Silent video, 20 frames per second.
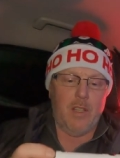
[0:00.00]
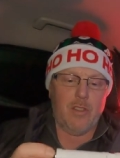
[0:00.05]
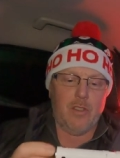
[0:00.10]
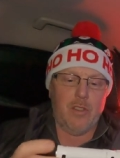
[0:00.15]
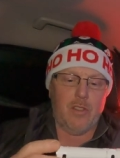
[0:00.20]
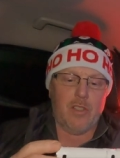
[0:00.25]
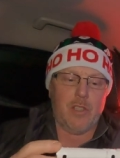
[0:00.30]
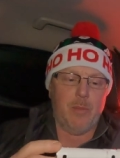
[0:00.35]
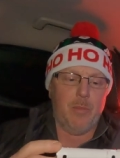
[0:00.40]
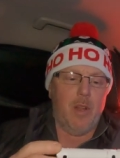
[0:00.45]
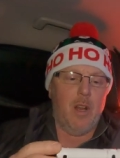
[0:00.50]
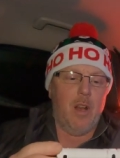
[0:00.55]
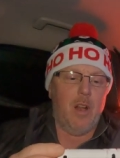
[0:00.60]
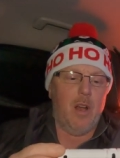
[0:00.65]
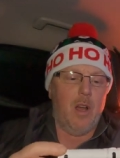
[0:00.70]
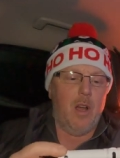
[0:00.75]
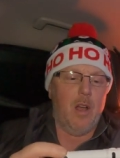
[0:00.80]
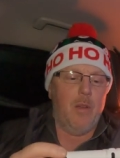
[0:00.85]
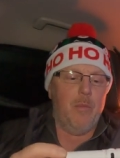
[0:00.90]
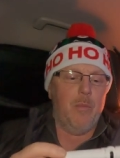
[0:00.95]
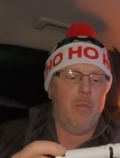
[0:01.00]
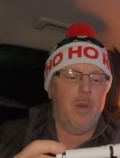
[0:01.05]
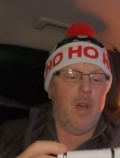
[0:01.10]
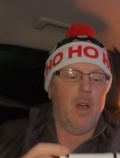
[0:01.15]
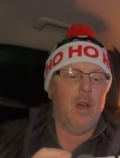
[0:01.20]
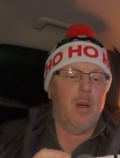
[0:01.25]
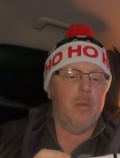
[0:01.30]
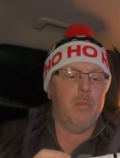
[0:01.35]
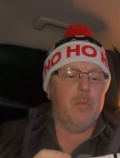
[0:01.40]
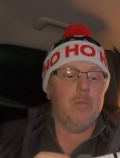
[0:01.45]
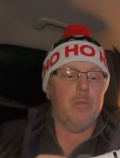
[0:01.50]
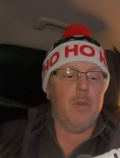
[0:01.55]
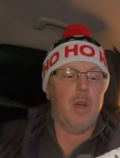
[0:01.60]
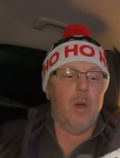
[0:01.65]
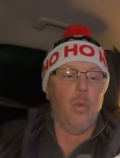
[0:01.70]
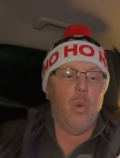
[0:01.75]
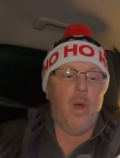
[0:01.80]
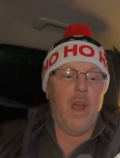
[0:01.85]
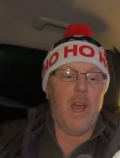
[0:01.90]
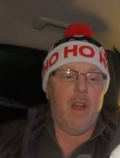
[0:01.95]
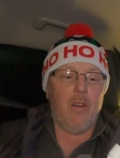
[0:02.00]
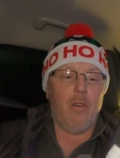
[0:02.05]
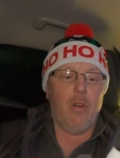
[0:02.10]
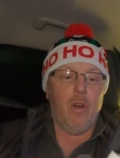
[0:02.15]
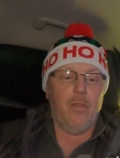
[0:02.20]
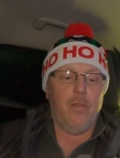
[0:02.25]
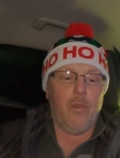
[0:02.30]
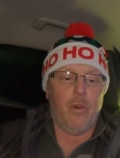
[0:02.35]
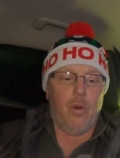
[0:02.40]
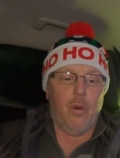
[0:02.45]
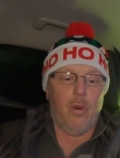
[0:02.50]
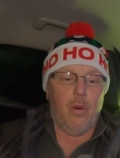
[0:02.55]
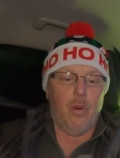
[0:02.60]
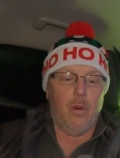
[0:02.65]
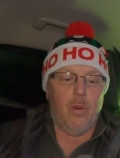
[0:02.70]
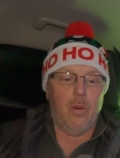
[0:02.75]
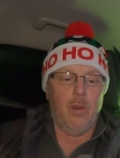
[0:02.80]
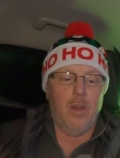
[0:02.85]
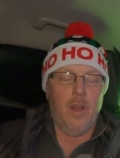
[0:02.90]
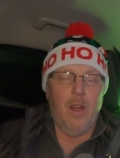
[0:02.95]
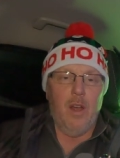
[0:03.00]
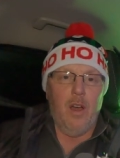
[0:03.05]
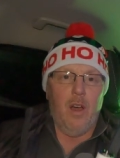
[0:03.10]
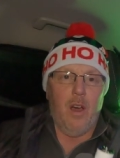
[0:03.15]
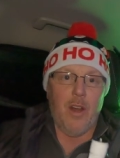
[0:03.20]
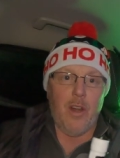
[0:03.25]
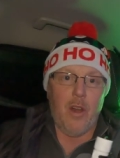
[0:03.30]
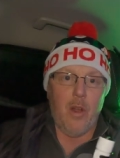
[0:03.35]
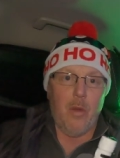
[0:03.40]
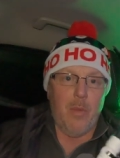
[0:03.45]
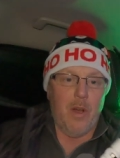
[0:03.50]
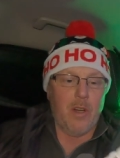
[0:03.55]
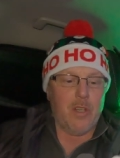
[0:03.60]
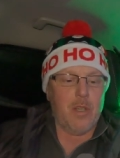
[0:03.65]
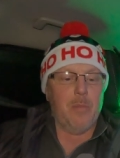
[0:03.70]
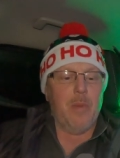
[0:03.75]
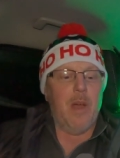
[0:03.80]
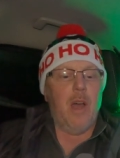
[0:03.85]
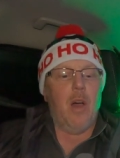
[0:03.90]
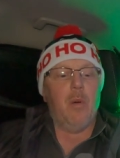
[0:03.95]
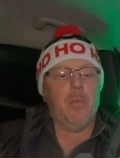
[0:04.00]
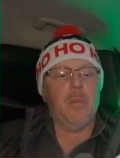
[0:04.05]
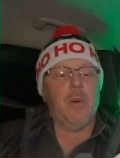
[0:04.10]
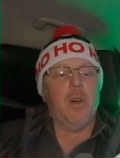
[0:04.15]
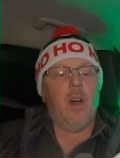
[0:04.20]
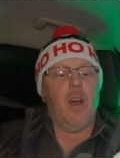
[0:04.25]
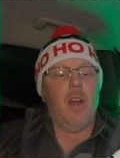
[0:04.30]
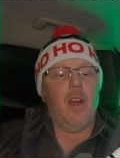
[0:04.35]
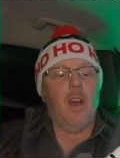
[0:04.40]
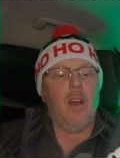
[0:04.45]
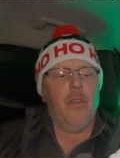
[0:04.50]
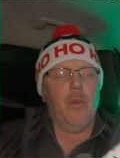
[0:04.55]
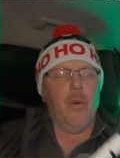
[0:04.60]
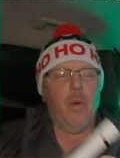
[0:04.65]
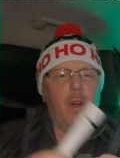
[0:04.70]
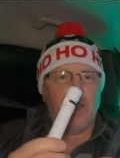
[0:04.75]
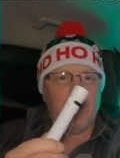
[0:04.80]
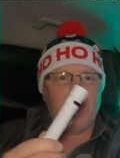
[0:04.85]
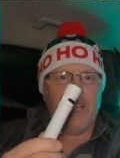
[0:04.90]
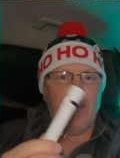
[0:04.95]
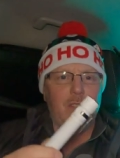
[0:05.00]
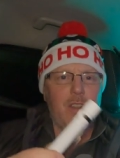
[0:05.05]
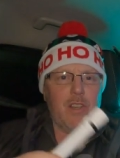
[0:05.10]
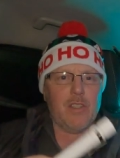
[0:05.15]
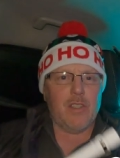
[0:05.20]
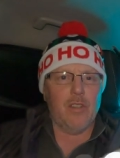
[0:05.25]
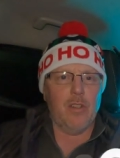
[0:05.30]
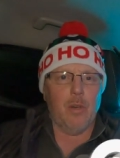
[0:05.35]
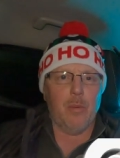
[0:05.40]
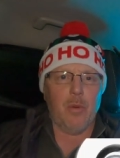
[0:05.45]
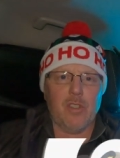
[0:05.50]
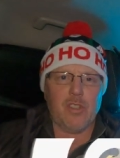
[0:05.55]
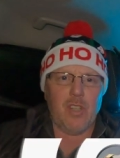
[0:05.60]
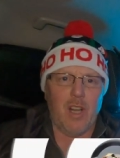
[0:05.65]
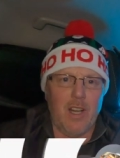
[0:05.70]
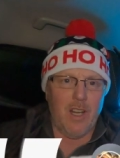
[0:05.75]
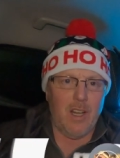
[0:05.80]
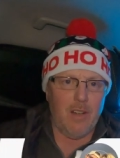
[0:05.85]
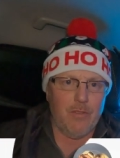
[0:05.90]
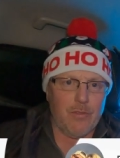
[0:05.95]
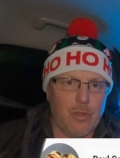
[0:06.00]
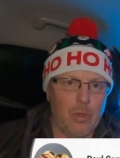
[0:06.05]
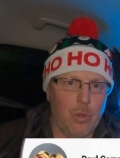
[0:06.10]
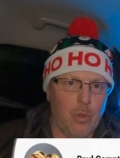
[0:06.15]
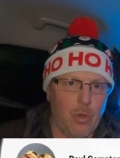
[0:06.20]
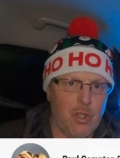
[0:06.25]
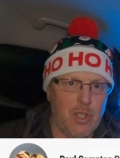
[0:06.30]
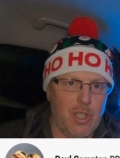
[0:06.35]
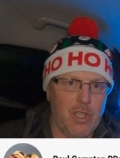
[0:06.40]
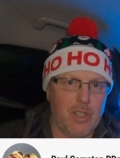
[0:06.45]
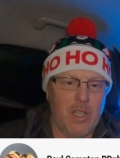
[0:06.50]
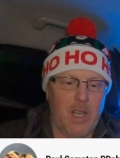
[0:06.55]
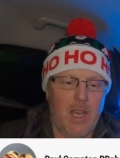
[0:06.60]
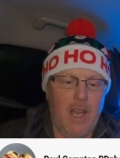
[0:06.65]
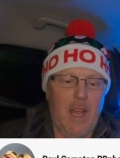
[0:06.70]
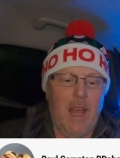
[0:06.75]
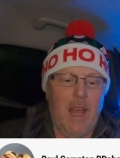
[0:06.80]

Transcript: It's not something that I'm aware of or I know much about, but I thought I'd give this a look because I love torches,